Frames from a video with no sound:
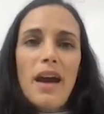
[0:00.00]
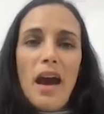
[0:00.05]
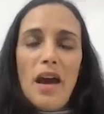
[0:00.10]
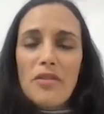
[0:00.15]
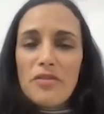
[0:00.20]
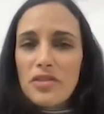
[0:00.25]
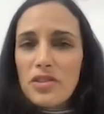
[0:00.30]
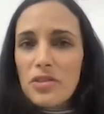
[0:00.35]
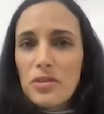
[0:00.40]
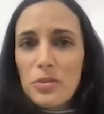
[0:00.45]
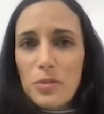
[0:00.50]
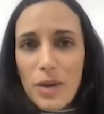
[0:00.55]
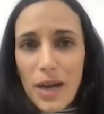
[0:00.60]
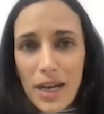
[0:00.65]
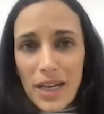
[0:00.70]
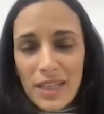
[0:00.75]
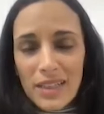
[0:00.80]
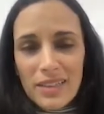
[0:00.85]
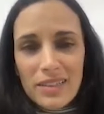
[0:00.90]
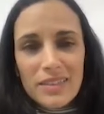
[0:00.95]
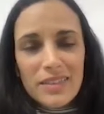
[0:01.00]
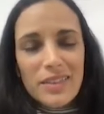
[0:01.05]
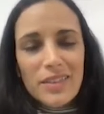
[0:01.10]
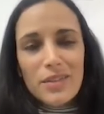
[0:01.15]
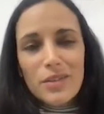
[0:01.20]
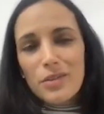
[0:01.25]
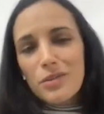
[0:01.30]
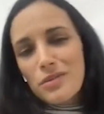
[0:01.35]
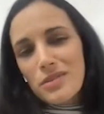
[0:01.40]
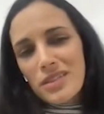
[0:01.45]
after a while,
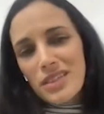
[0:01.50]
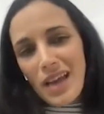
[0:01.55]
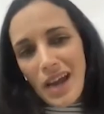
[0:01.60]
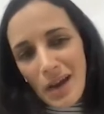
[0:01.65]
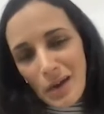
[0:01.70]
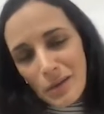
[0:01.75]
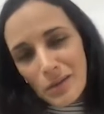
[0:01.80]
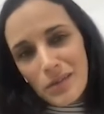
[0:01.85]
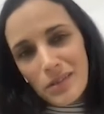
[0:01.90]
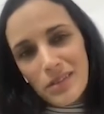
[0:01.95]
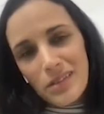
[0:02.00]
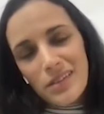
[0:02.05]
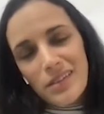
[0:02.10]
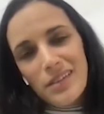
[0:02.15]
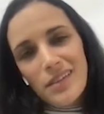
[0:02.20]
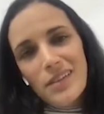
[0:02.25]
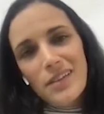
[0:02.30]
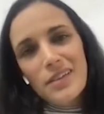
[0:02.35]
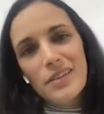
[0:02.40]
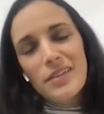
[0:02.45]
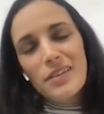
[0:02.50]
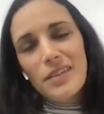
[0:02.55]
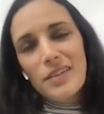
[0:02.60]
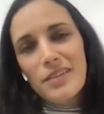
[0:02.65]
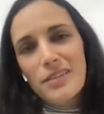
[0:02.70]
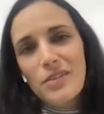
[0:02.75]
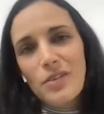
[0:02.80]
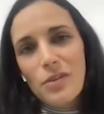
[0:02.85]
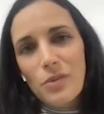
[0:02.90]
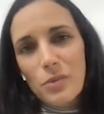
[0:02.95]
it turns out
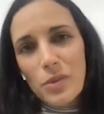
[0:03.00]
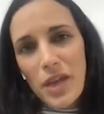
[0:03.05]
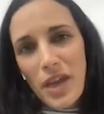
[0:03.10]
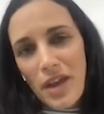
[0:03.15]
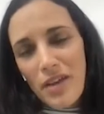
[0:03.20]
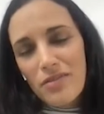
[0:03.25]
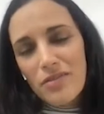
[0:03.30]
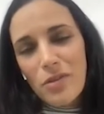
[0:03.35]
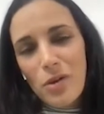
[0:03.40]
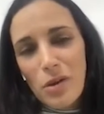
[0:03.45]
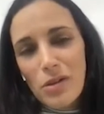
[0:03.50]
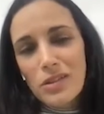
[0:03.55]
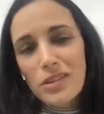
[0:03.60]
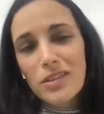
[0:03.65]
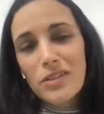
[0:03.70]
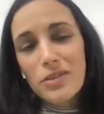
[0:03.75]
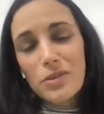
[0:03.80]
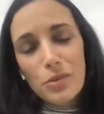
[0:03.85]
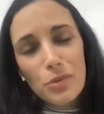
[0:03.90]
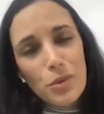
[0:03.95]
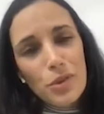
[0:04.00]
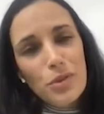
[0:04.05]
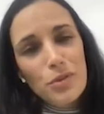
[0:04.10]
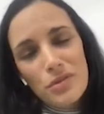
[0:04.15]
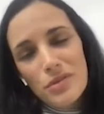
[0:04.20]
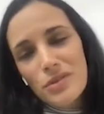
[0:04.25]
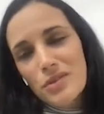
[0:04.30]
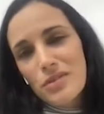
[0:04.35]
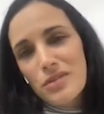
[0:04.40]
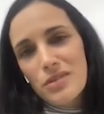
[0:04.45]
that we have only 2
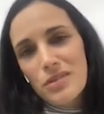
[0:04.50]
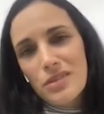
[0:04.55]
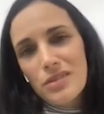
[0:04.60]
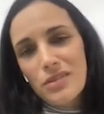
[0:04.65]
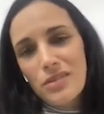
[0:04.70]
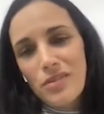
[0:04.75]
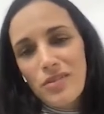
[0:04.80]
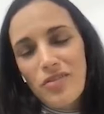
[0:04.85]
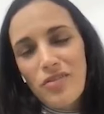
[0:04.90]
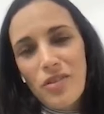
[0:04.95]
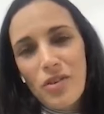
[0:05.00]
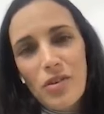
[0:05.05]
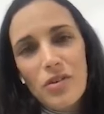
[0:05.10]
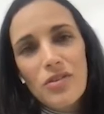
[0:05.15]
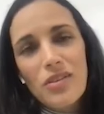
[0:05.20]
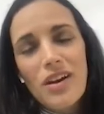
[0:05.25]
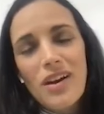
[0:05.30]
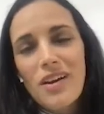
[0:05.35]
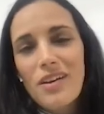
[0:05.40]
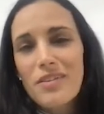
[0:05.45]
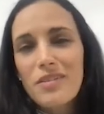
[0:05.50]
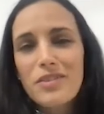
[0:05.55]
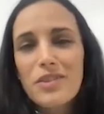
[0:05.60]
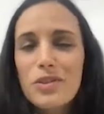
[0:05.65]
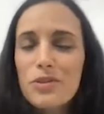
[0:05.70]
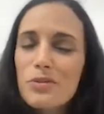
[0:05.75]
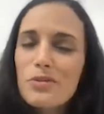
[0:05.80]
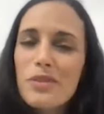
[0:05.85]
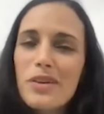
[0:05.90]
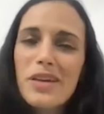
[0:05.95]
users for our
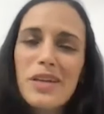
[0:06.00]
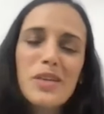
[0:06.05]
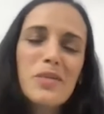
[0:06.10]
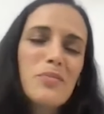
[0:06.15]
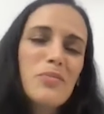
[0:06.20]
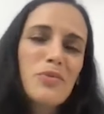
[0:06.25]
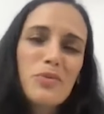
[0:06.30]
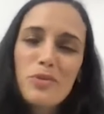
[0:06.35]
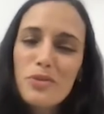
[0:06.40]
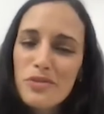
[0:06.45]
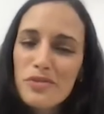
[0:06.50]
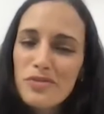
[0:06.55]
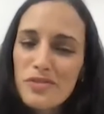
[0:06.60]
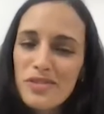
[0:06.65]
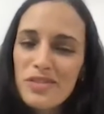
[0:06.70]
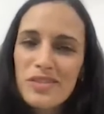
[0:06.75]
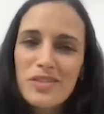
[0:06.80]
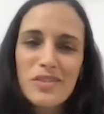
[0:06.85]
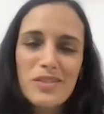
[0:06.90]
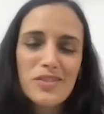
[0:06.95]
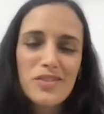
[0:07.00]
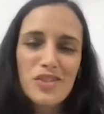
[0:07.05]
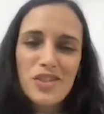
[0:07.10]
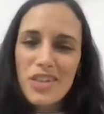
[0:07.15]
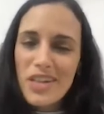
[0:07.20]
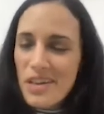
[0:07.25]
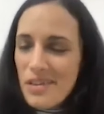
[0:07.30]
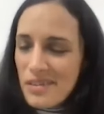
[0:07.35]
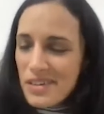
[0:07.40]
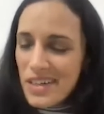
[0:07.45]
new and improved
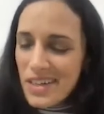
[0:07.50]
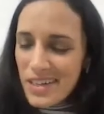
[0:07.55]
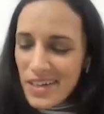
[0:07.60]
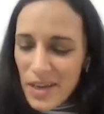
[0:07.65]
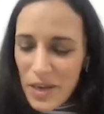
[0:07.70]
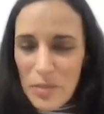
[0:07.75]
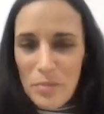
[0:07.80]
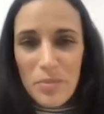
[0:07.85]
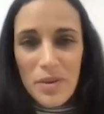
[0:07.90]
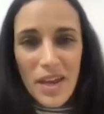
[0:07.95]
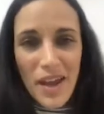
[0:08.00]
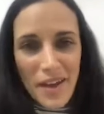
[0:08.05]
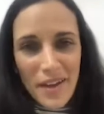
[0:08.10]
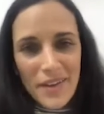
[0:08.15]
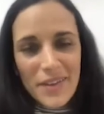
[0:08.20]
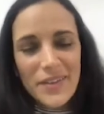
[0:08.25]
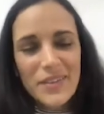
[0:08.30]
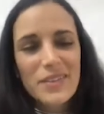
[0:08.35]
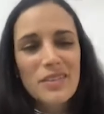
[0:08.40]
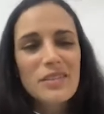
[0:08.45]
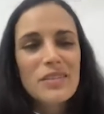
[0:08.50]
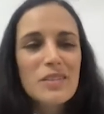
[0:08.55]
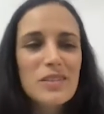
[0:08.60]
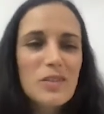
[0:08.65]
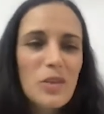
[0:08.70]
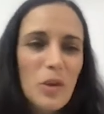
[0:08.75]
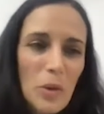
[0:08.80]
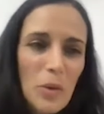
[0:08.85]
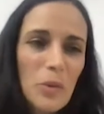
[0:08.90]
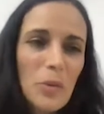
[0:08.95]
generic API.
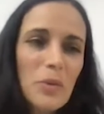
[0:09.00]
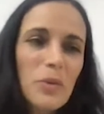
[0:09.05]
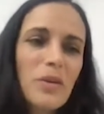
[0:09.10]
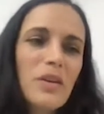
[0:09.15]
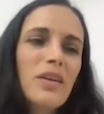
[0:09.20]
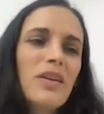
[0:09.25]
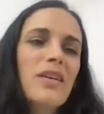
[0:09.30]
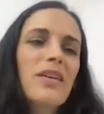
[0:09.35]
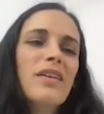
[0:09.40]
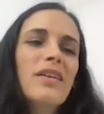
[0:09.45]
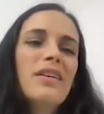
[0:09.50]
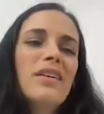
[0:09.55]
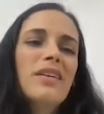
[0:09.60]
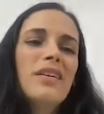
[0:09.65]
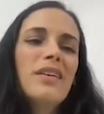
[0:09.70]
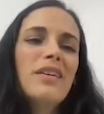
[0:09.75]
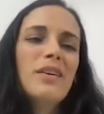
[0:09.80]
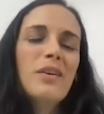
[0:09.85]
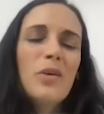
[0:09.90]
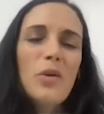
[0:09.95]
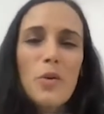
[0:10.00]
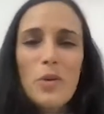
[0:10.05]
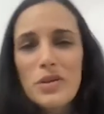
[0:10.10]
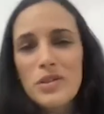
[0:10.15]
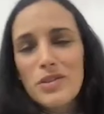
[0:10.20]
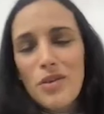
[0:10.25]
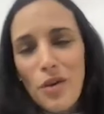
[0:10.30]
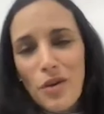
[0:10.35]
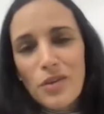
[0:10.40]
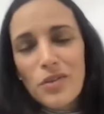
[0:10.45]
So who
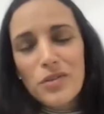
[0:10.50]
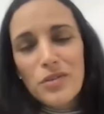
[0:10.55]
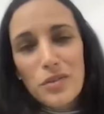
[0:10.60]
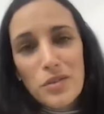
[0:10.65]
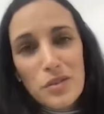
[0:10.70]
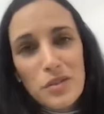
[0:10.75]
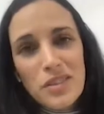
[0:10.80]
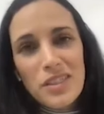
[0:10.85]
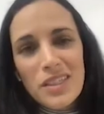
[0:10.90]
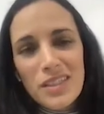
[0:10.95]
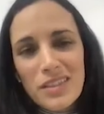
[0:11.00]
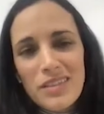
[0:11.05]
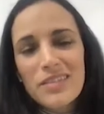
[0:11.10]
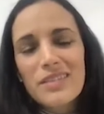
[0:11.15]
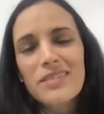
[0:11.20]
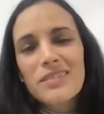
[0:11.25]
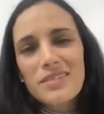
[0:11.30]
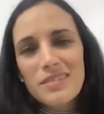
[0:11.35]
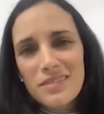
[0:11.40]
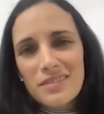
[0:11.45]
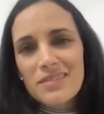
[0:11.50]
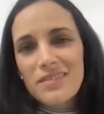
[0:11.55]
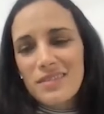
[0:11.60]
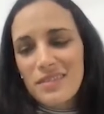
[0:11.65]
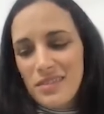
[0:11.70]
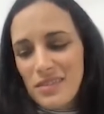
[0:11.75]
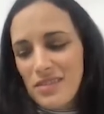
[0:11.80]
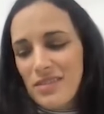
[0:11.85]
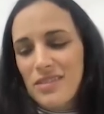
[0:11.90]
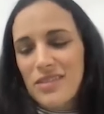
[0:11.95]
is going to use it?
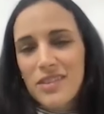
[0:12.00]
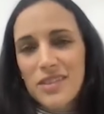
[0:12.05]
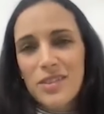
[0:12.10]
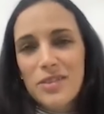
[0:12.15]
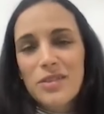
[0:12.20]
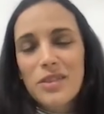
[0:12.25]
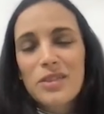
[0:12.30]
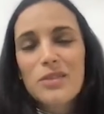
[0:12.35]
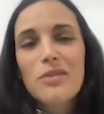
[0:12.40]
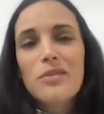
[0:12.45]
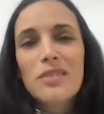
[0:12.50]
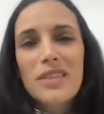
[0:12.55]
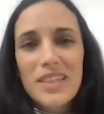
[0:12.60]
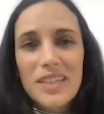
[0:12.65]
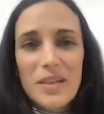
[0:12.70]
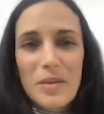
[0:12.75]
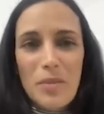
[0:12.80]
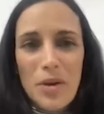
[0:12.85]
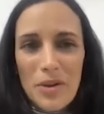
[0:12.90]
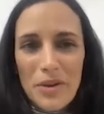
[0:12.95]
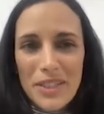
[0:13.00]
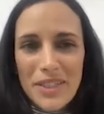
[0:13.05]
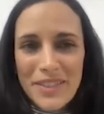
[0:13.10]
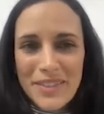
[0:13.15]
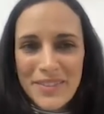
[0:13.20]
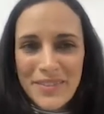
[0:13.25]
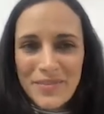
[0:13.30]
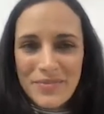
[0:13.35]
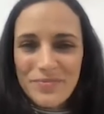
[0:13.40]
You need to think about it.